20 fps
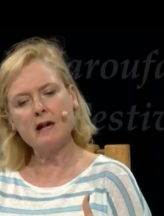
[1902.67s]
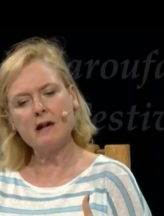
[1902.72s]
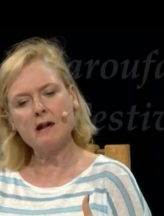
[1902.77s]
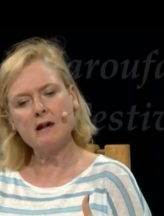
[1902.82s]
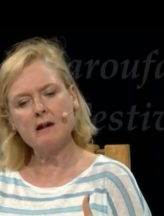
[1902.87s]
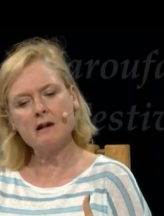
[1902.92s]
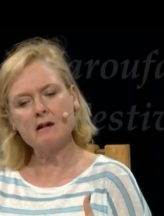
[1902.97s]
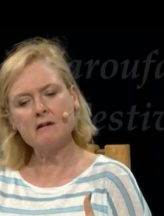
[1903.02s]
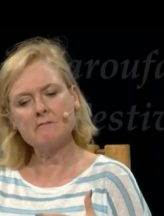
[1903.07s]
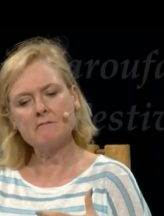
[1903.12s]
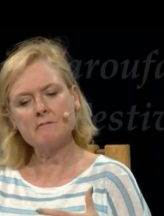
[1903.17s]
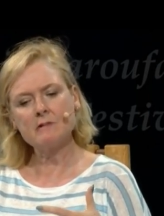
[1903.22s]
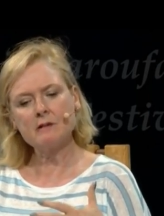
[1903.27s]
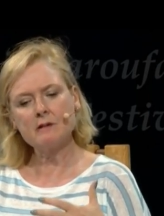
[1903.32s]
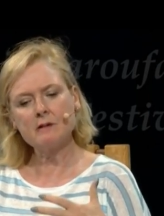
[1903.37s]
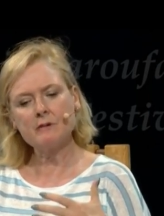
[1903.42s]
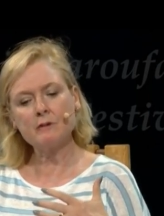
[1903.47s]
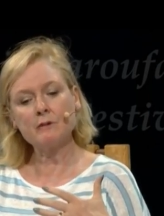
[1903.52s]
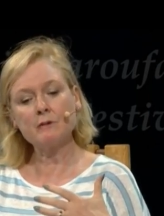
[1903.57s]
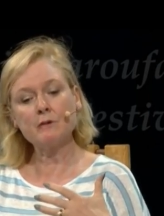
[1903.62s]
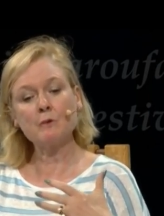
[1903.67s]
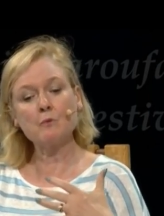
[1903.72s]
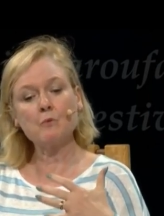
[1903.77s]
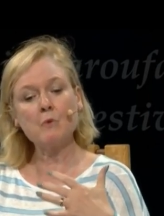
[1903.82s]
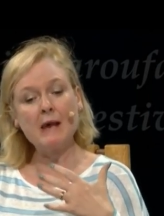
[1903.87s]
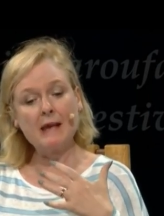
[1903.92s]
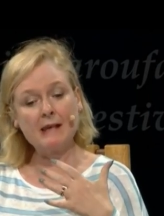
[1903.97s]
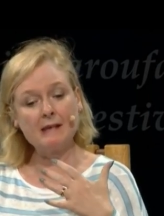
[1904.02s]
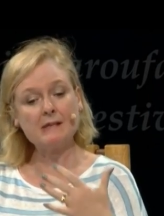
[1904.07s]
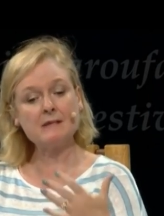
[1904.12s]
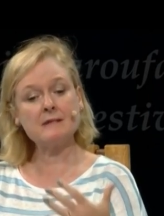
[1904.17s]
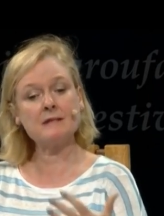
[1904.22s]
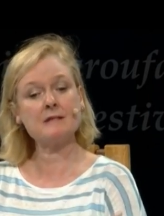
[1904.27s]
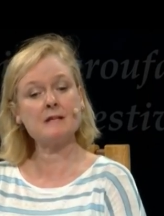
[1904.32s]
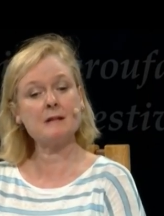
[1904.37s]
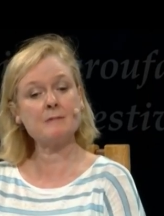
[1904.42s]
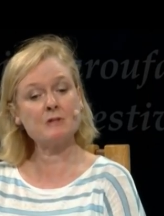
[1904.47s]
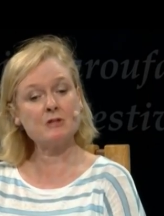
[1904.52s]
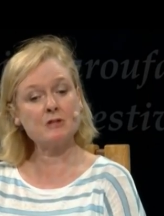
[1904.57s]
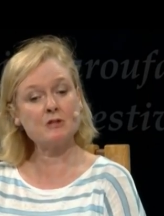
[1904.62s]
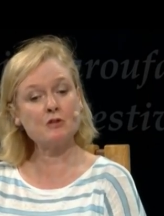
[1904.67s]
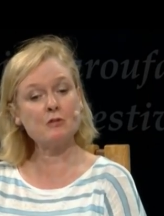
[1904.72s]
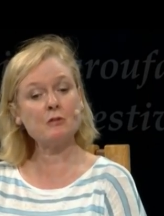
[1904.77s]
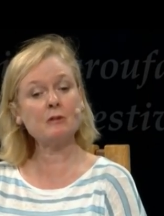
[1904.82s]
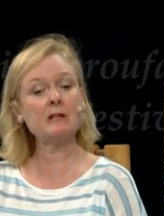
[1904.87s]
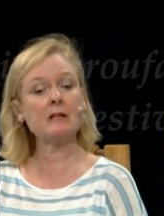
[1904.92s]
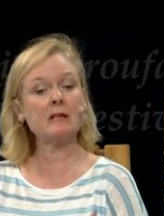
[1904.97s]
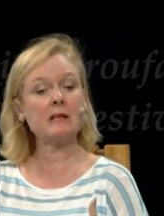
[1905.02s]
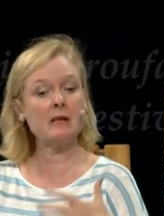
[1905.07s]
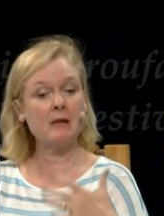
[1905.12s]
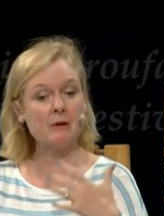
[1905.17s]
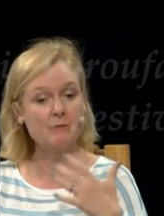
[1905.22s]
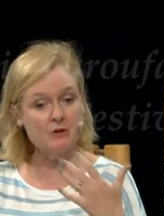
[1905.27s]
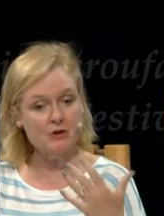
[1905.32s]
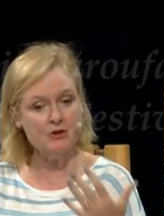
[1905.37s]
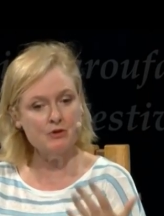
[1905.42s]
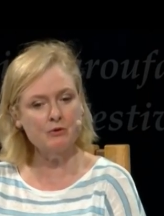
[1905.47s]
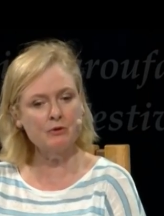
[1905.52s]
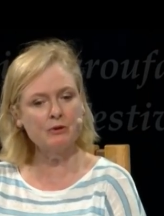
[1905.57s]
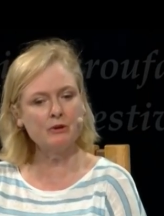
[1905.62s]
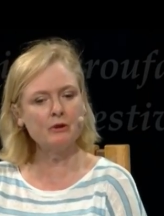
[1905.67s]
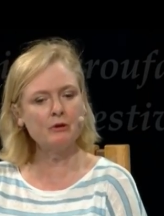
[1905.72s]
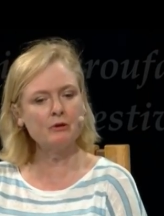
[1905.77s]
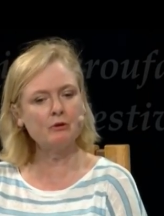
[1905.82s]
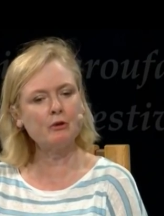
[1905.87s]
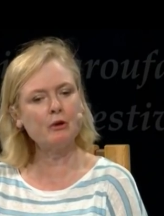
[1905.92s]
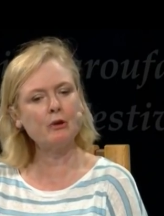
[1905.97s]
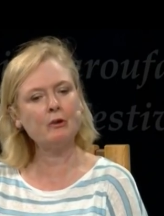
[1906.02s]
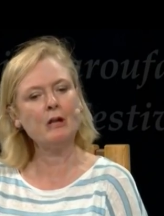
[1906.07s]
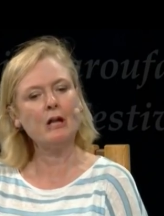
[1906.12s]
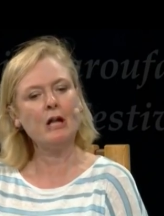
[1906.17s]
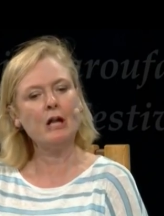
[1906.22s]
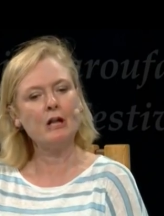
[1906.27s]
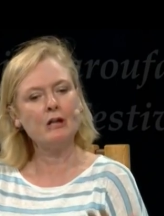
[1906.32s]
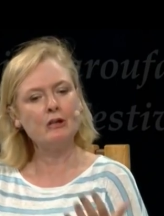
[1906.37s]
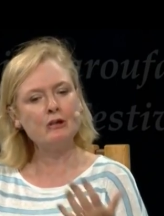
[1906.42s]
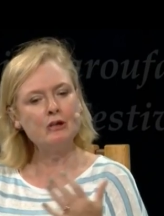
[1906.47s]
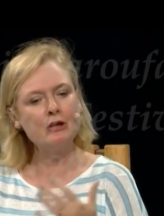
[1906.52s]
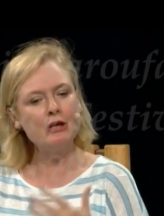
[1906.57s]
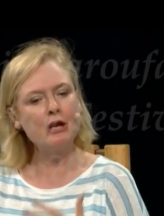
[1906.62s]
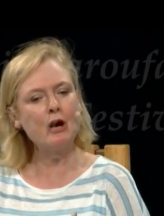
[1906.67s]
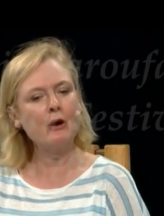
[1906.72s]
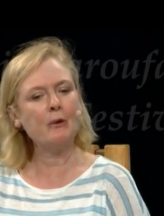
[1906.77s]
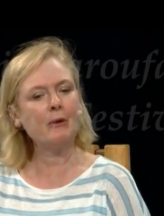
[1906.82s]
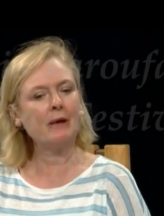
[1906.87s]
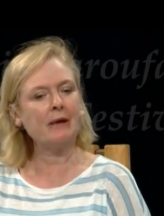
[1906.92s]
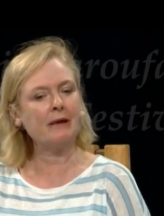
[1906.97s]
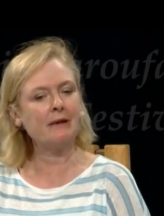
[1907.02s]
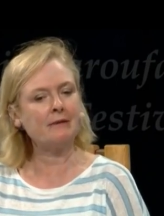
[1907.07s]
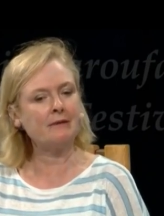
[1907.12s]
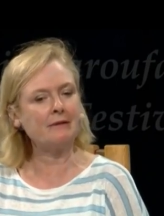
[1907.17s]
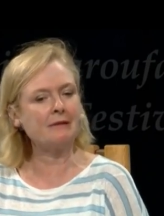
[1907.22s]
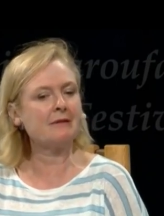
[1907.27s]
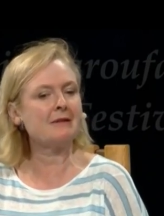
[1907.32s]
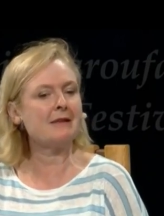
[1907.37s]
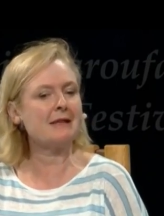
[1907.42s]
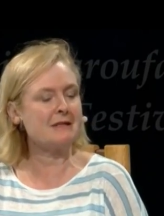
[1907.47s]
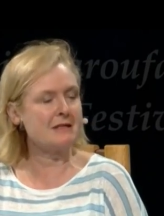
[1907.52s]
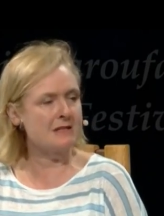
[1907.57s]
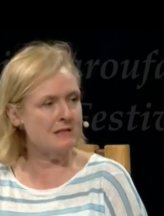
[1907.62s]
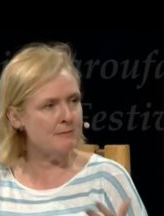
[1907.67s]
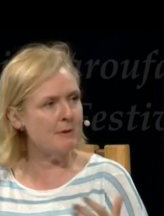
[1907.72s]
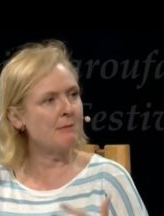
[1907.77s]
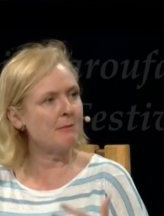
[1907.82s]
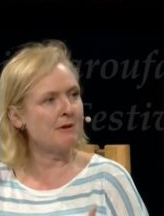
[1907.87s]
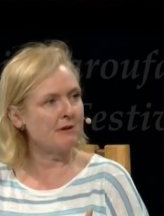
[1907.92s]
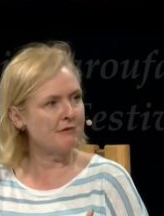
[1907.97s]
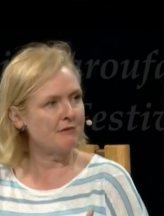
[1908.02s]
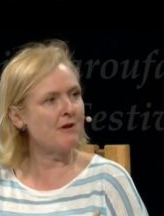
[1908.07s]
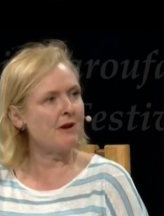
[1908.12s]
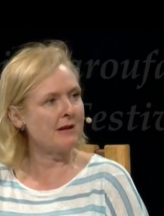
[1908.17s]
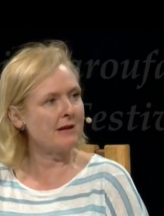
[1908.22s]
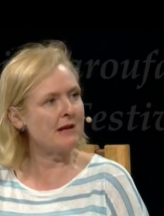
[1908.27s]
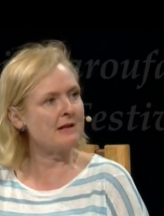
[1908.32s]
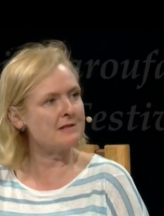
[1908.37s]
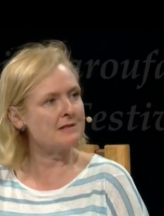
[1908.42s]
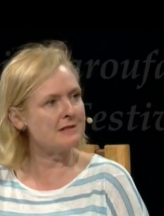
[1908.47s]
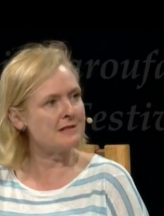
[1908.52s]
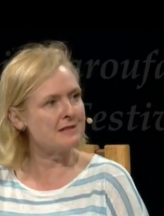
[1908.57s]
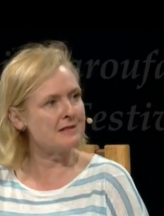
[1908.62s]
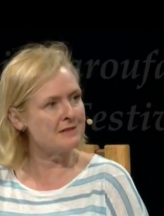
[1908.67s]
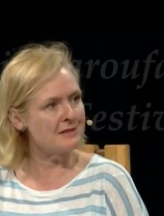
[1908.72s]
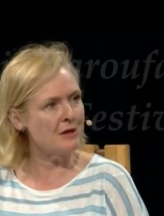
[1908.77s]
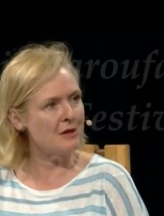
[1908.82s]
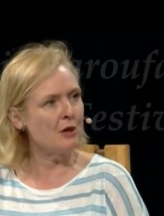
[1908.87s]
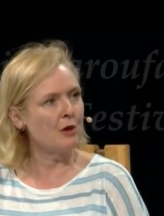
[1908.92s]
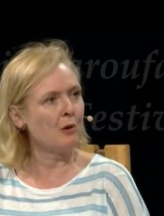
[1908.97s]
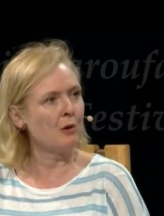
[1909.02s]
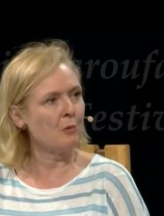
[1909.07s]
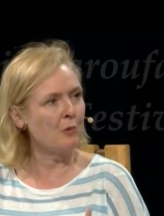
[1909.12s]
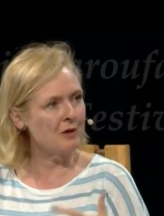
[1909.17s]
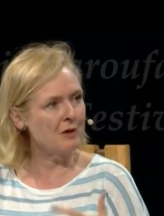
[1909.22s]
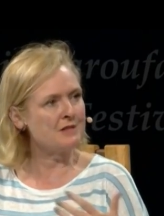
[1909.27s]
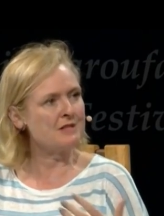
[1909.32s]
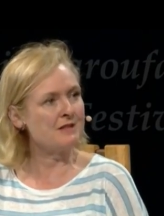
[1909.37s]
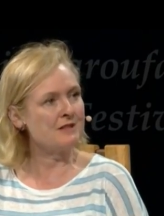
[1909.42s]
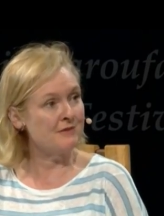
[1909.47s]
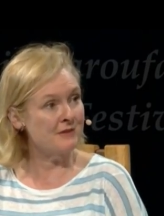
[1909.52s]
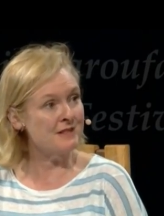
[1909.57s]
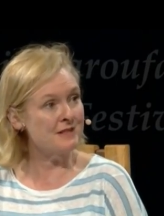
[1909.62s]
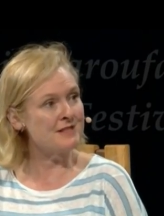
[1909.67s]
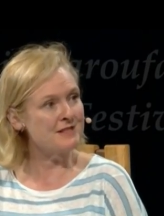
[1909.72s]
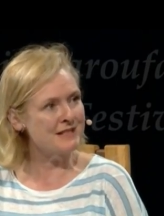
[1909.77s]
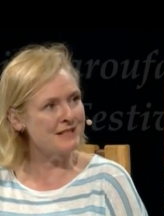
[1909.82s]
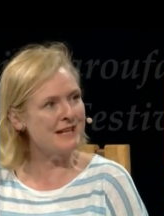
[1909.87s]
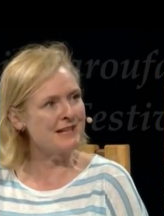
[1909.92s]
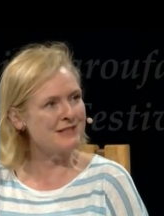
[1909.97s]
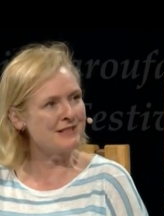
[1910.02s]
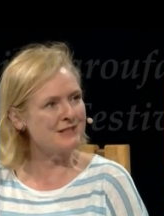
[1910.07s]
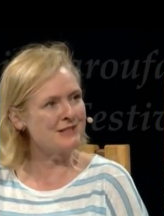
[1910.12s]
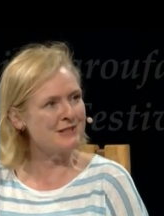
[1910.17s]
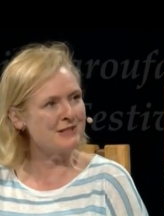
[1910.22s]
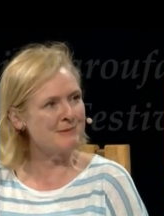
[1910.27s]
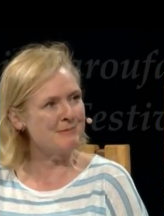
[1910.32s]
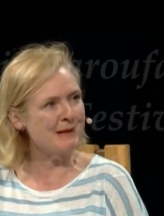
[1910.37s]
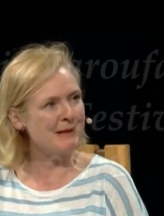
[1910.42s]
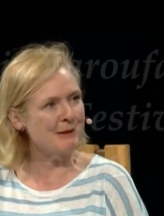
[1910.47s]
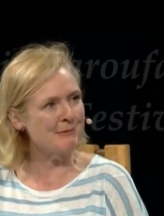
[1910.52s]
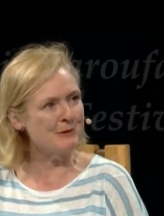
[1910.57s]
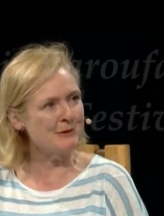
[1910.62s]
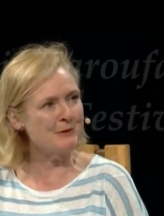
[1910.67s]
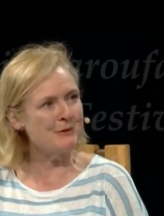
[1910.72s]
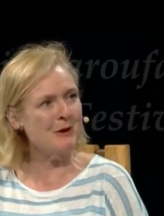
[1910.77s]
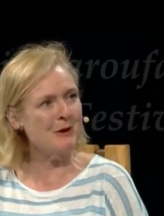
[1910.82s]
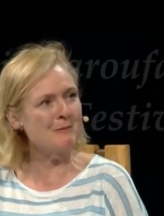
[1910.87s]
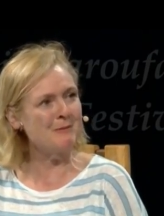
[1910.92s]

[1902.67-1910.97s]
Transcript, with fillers: Uh, the way its attempts to join the club, to join the euro, knowing that its public finances weren't in a fit state to be able, you know,